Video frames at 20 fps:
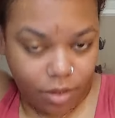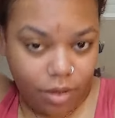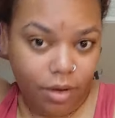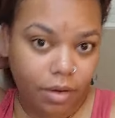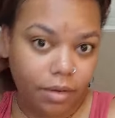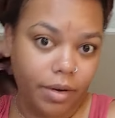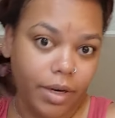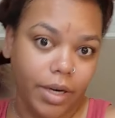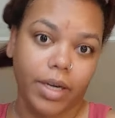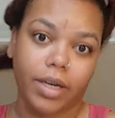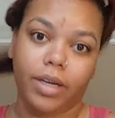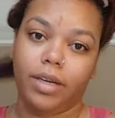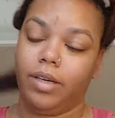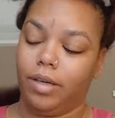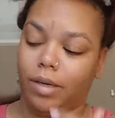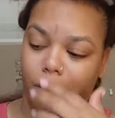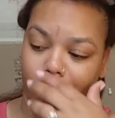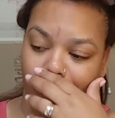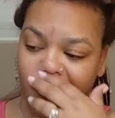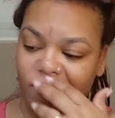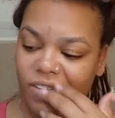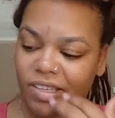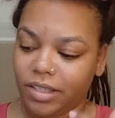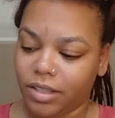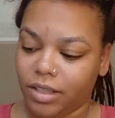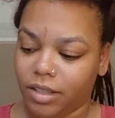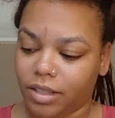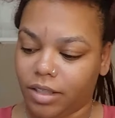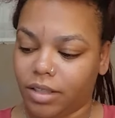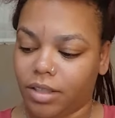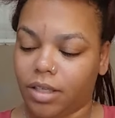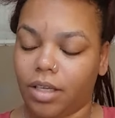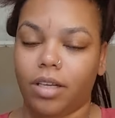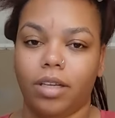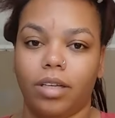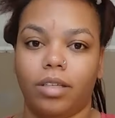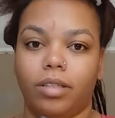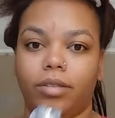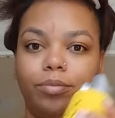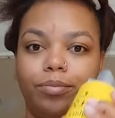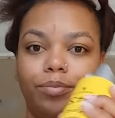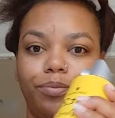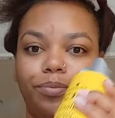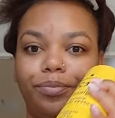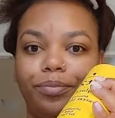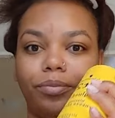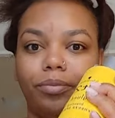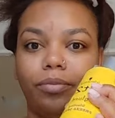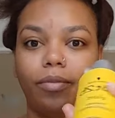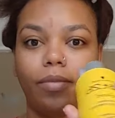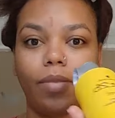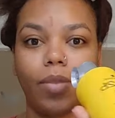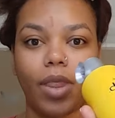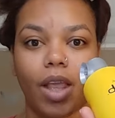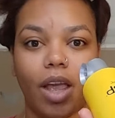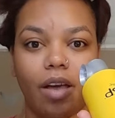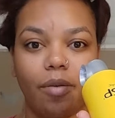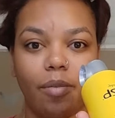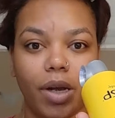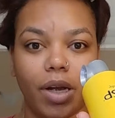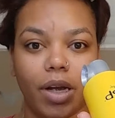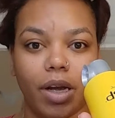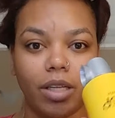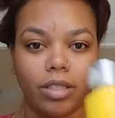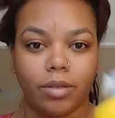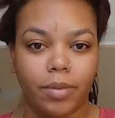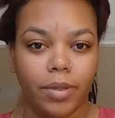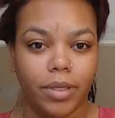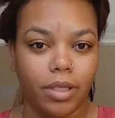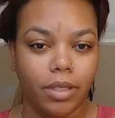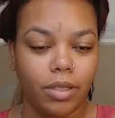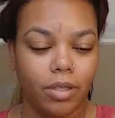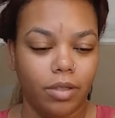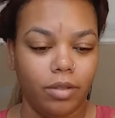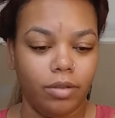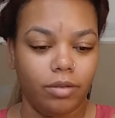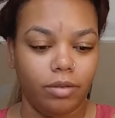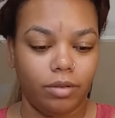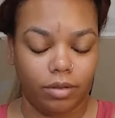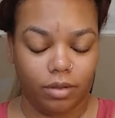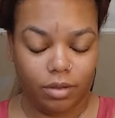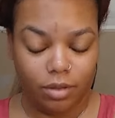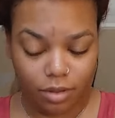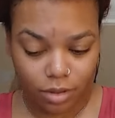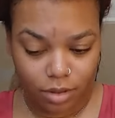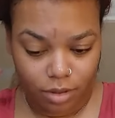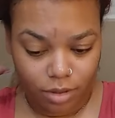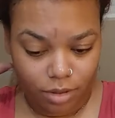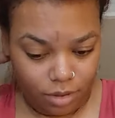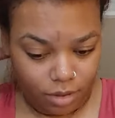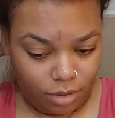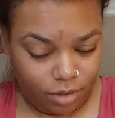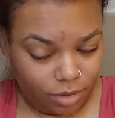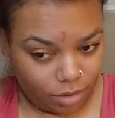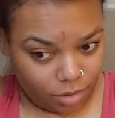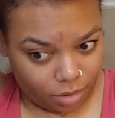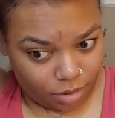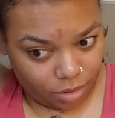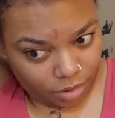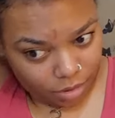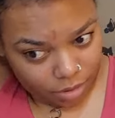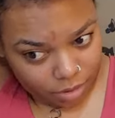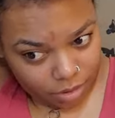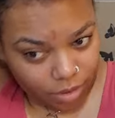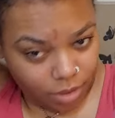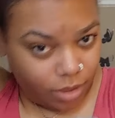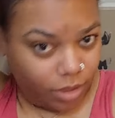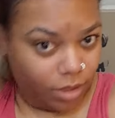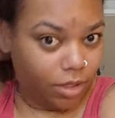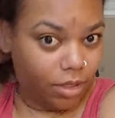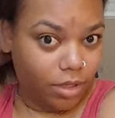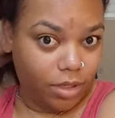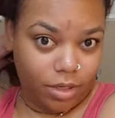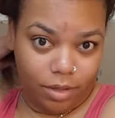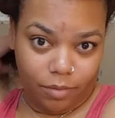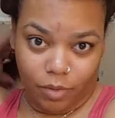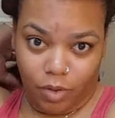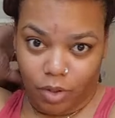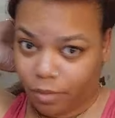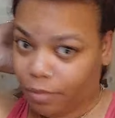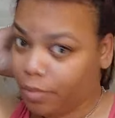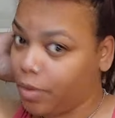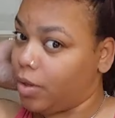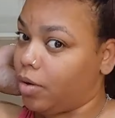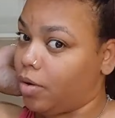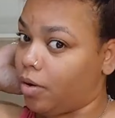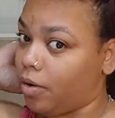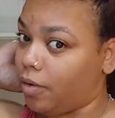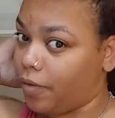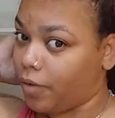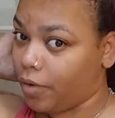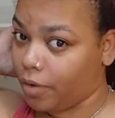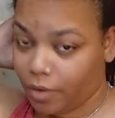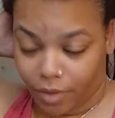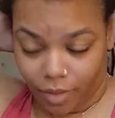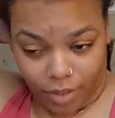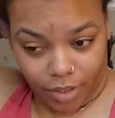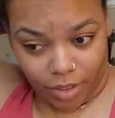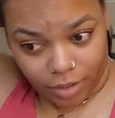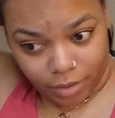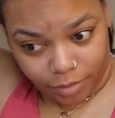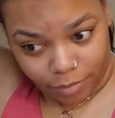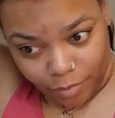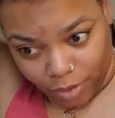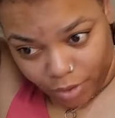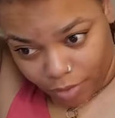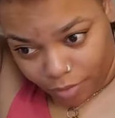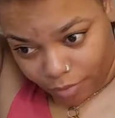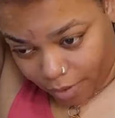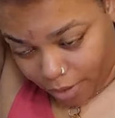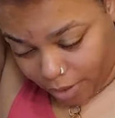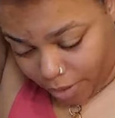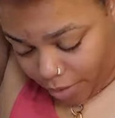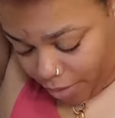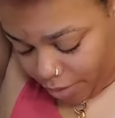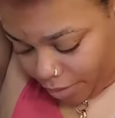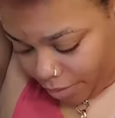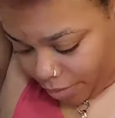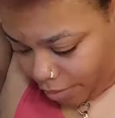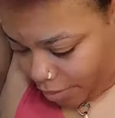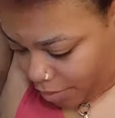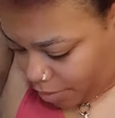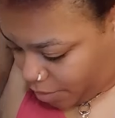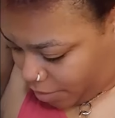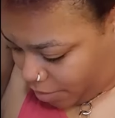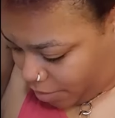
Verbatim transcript: Alright, guys. Got my got to be glued. And I'm gonna be over in this mirror right here.